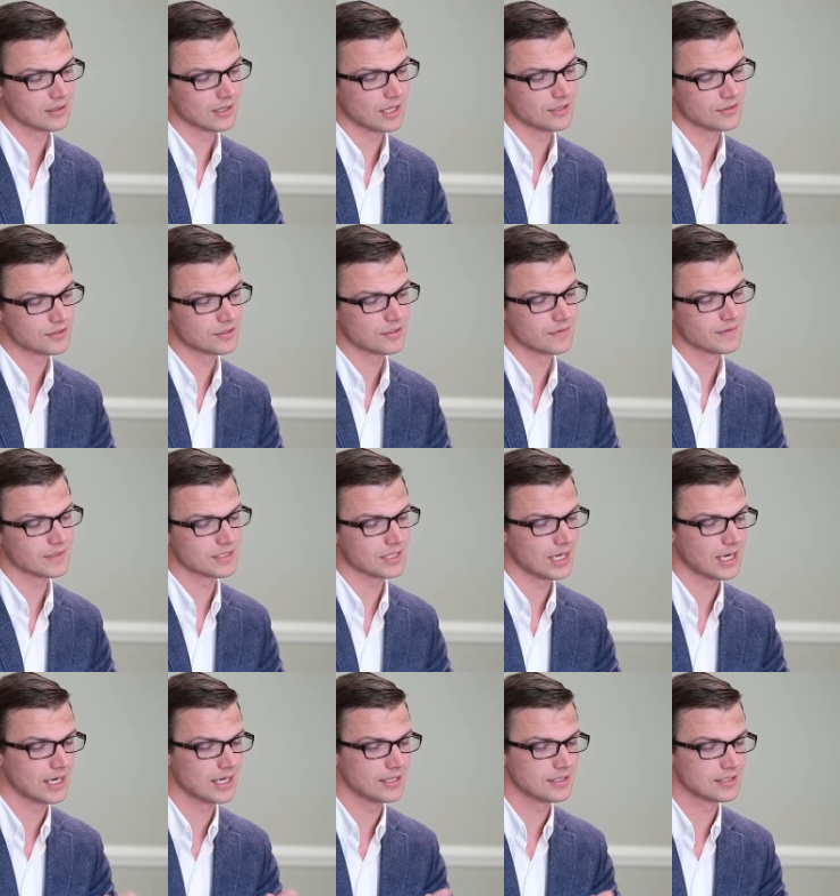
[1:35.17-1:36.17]
lead service
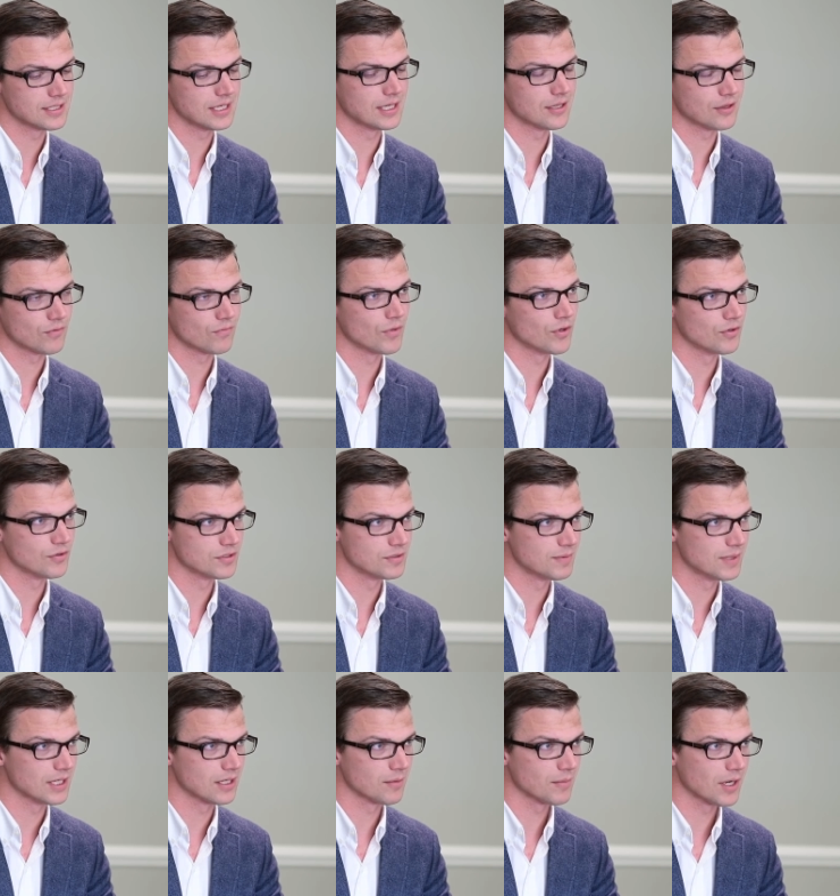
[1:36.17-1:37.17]
lines and the roads
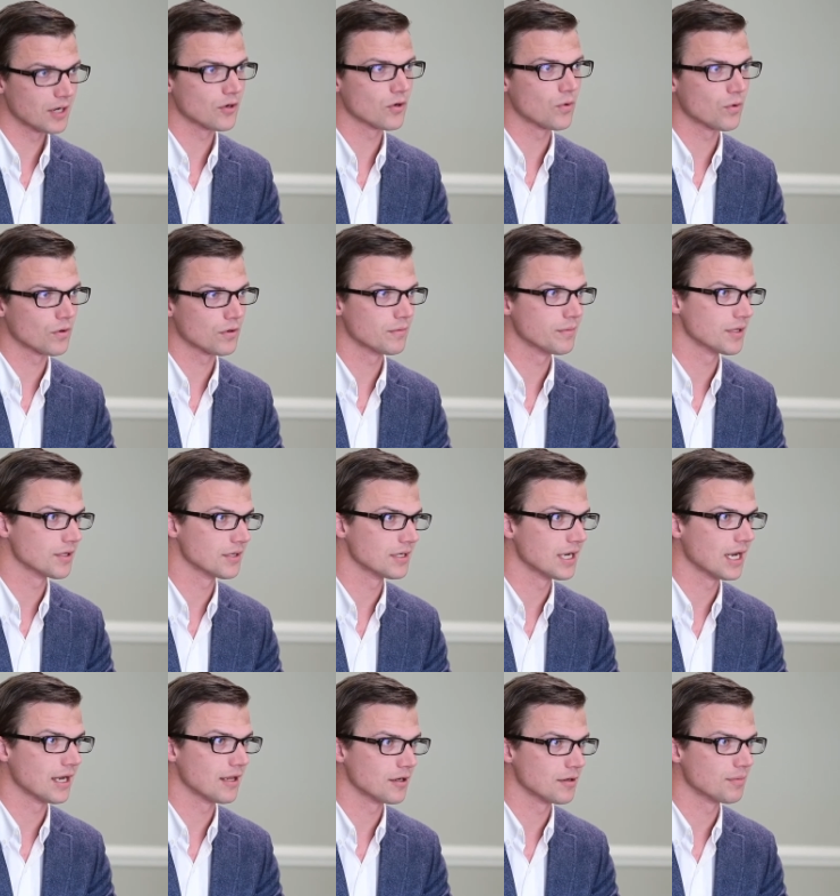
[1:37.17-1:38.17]
being about a quarter billion
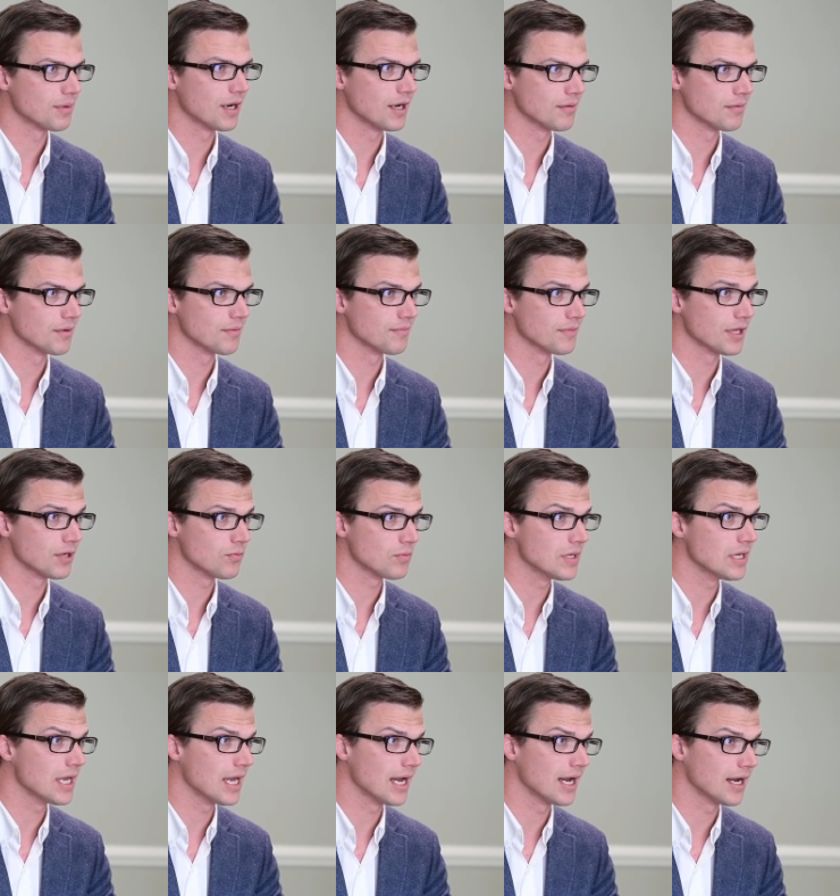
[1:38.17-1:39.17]
dollar problem that
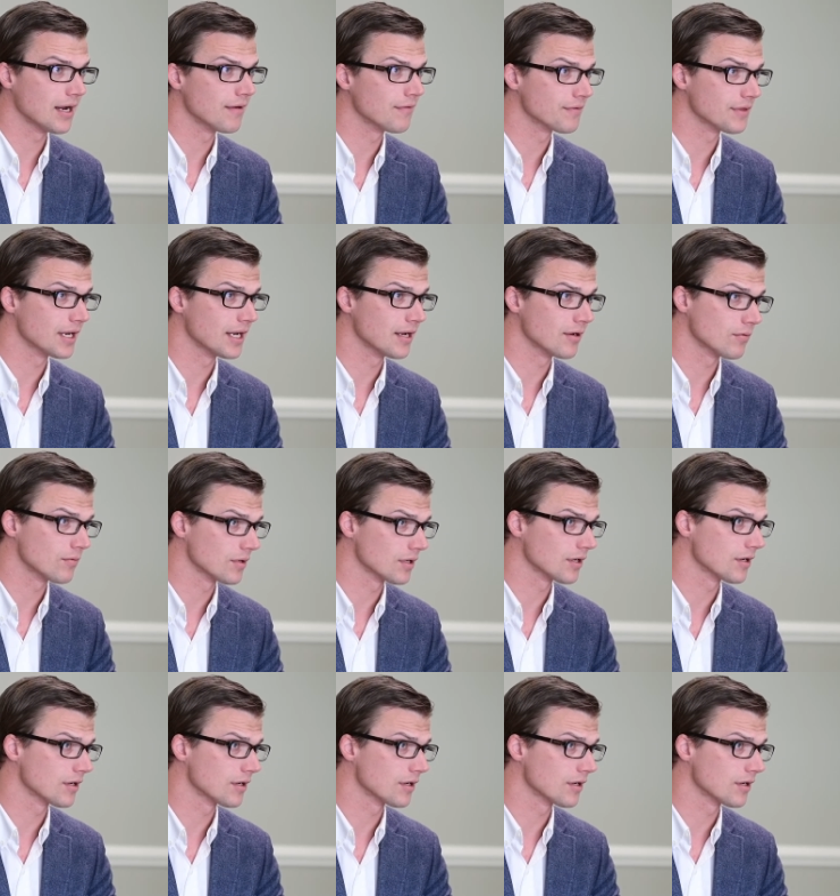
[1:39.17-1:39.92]
we have that we're